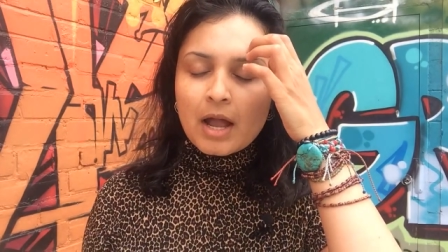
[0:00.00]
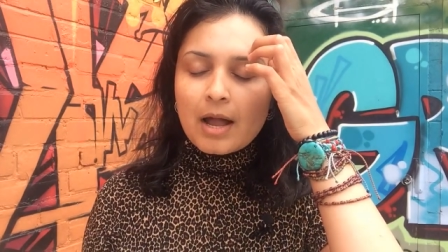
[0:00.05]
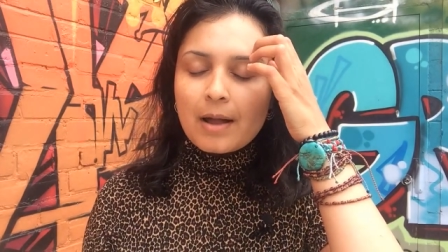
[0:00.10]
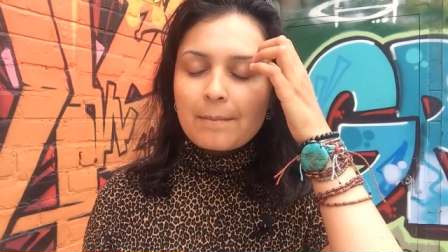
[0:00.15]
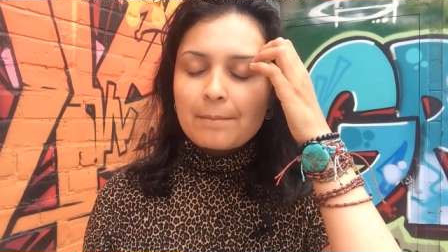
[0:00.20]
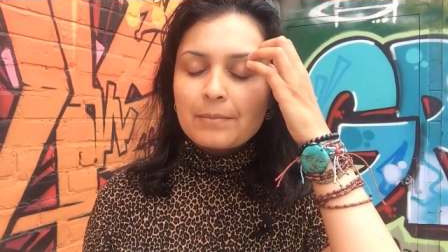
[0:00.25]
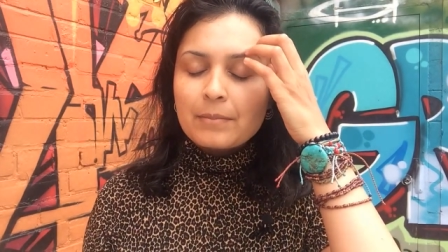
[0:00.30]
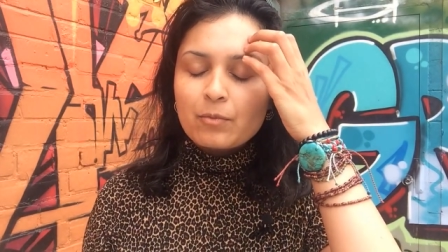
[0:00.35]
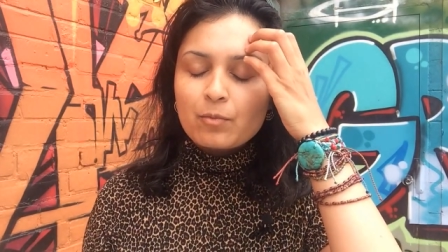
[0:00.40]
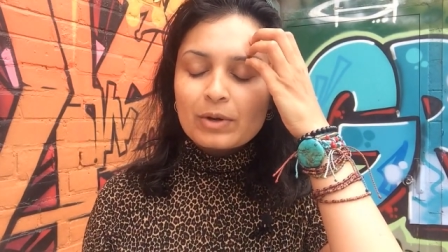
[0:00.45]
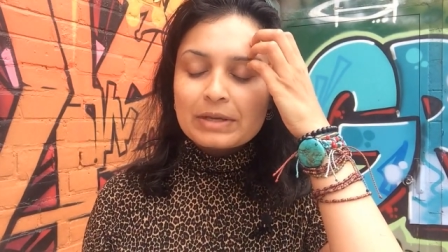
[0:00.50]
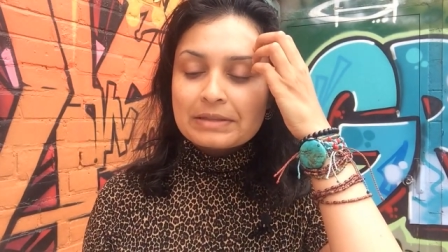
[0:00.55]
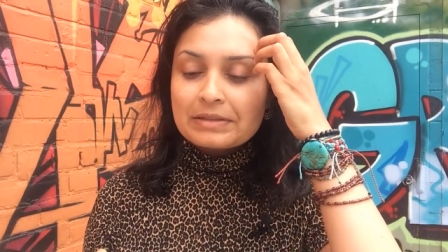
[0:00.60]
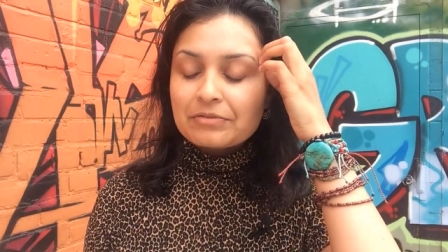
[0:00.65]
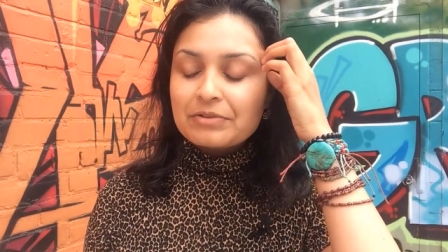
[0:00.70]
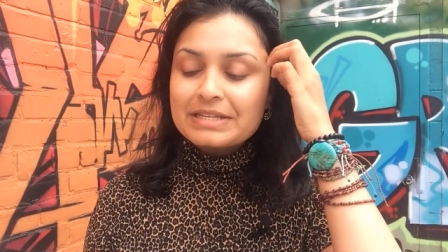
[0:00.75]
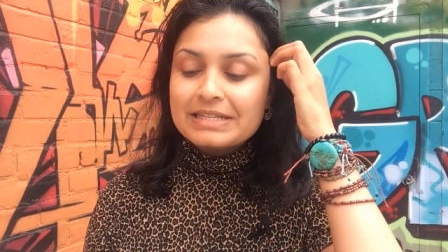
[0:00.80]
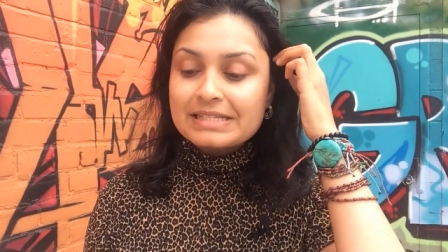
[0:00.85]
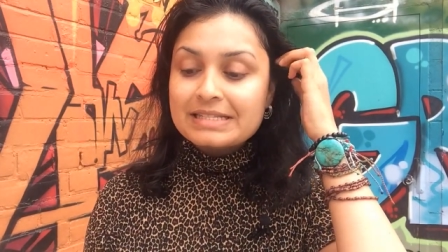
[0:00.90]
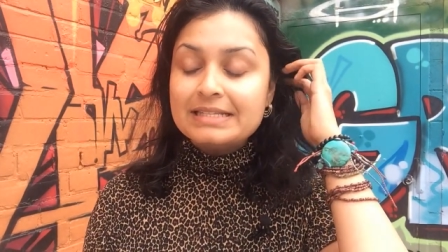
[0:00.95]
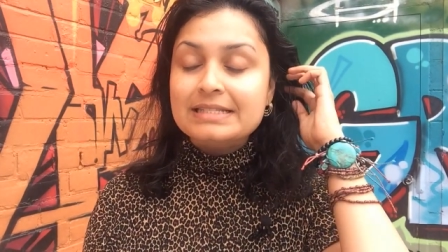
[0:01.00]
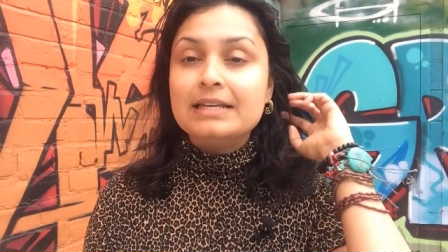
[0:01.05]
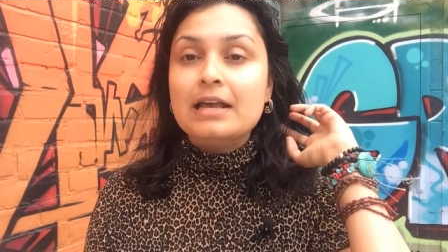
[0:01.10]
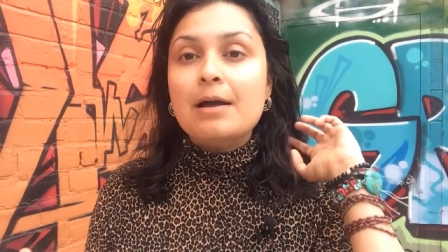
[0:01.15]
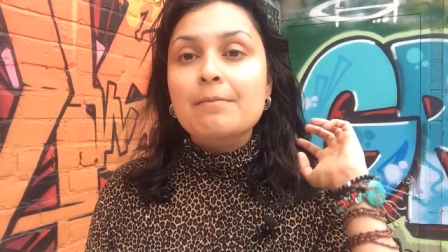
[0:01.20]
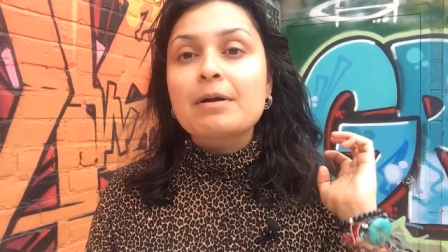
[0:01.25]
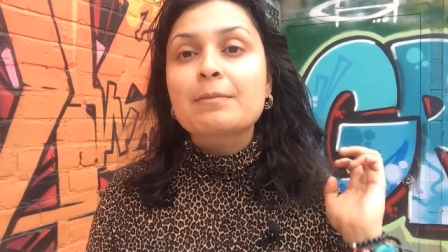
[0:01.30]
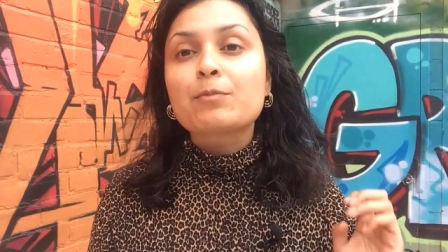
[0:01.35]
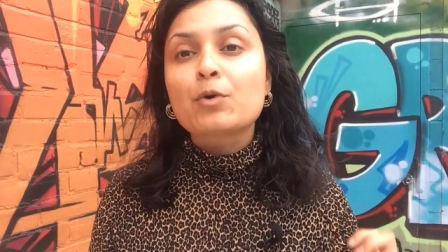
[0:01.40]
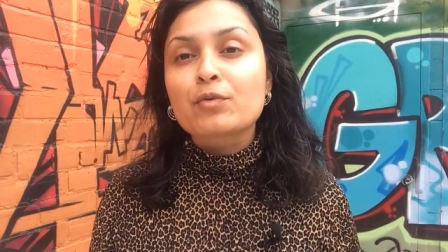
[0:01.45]
Um, one of the reasons it's
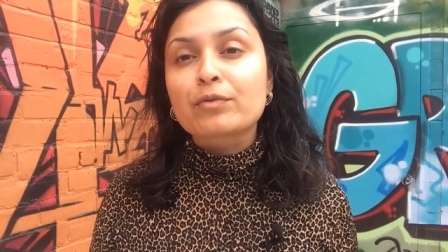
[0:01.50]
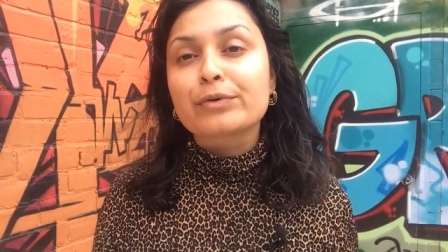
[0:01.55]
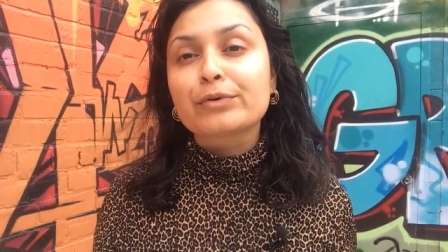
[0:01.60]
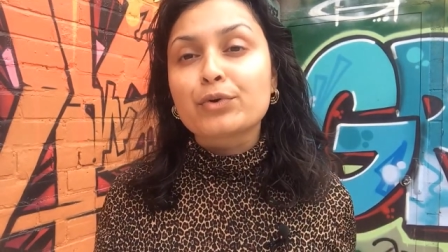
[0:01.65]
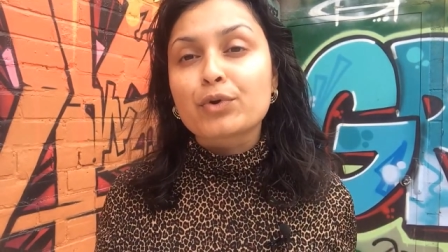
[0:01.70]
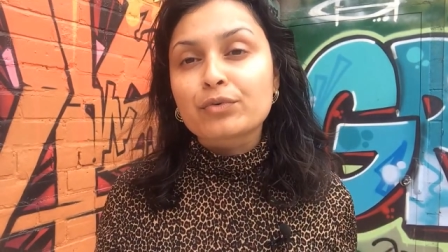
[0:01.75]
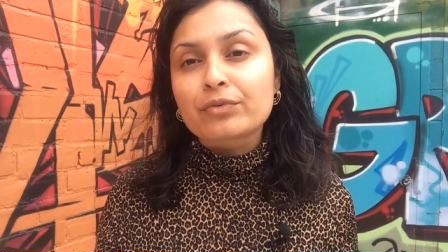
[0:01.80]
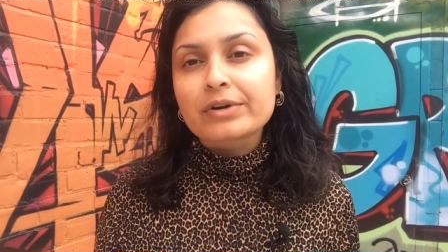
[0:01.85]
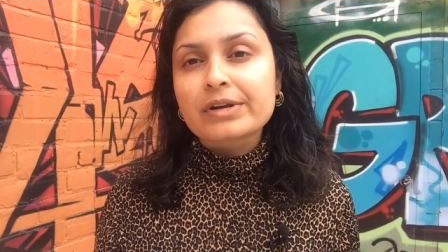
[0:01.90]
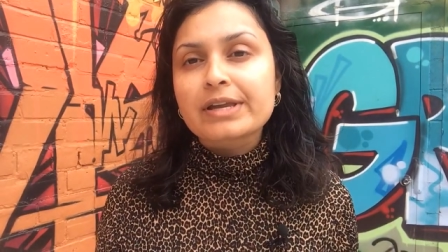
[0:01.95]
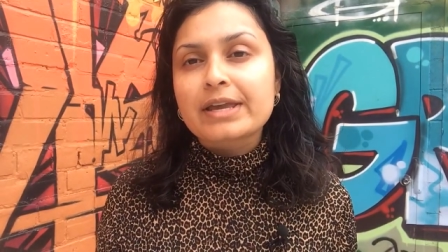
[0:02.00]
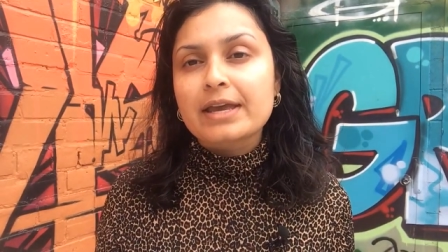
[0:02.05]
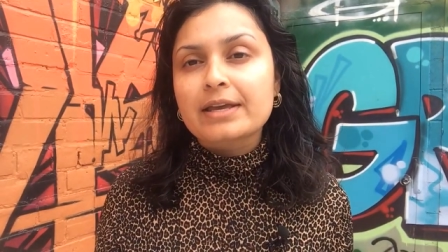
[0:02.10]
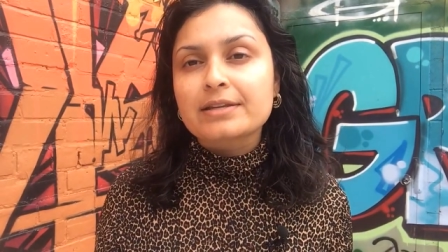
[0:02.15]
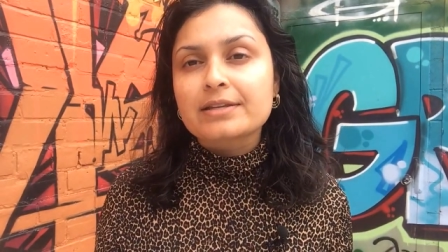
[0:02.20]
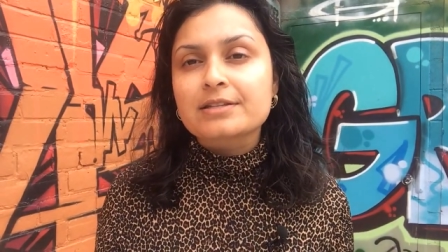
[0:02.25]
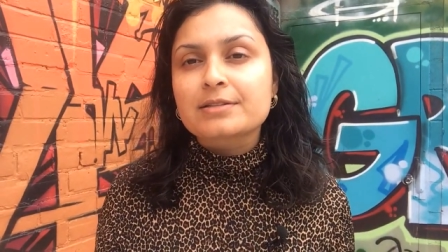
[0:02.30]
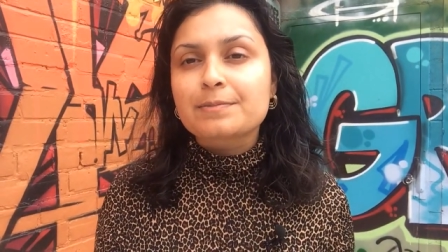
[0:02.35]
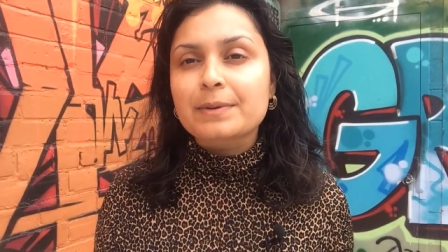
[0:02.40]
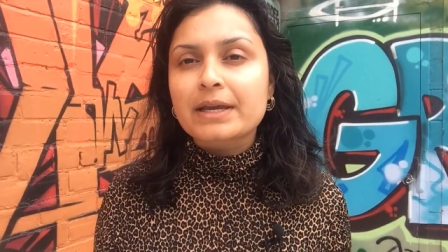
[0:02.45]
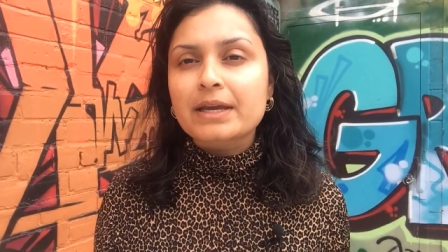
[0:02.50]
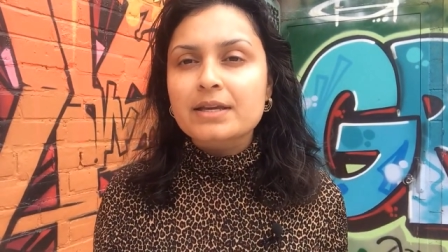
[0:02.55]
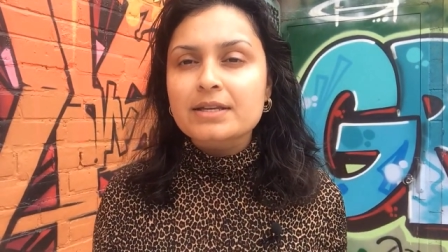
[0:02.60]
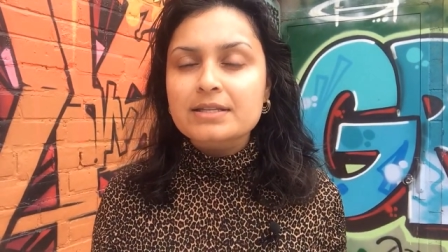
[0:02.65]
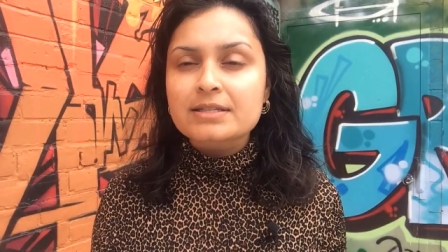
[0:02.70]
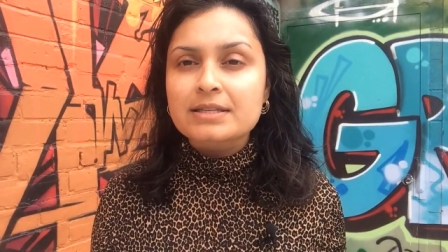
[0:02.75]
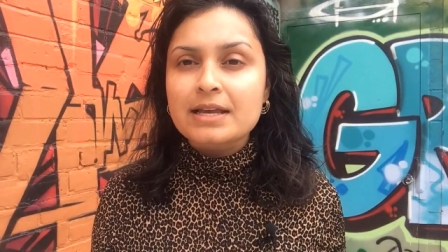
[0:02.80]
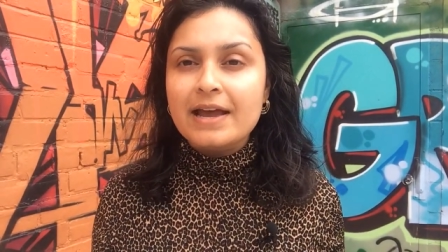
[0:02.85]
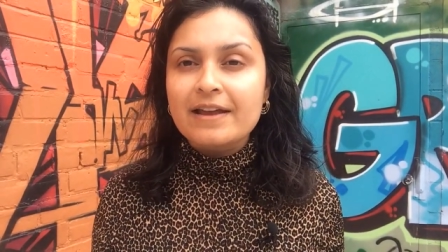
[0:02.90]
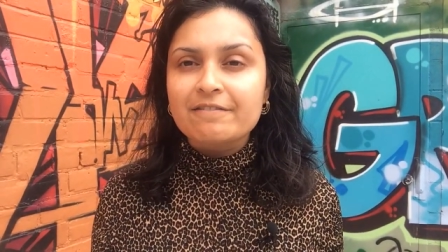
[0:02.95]
come up over and over again is
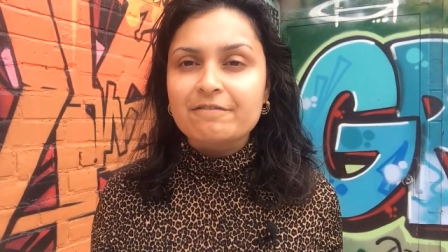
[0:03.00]
because